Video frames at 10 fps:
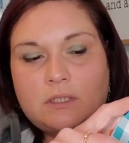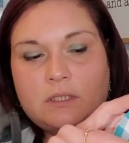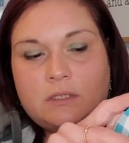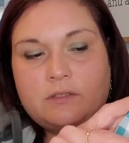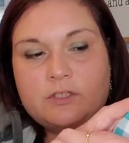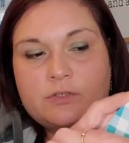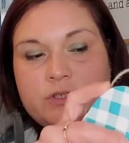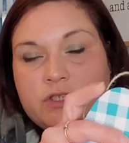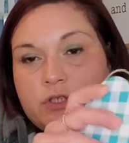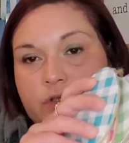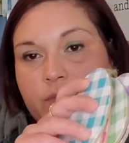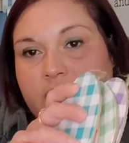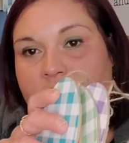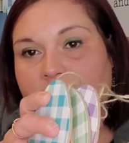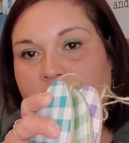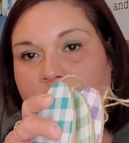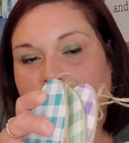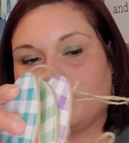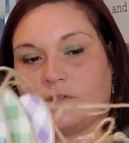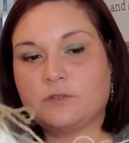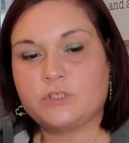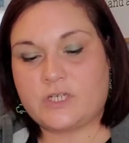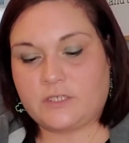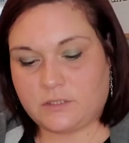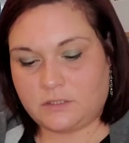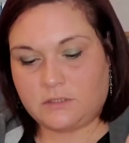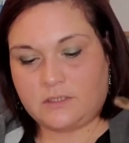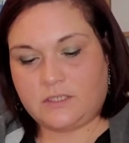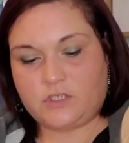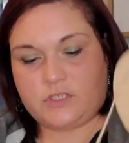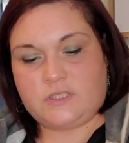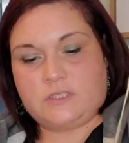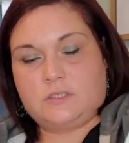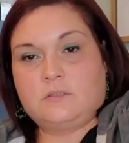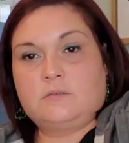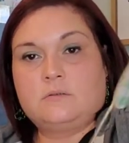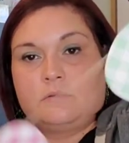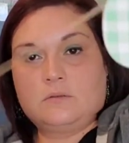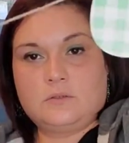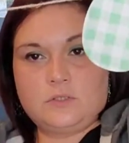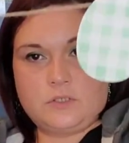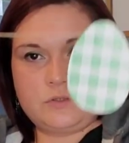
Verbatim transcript: in the traditional black buffalo check. And it's just, you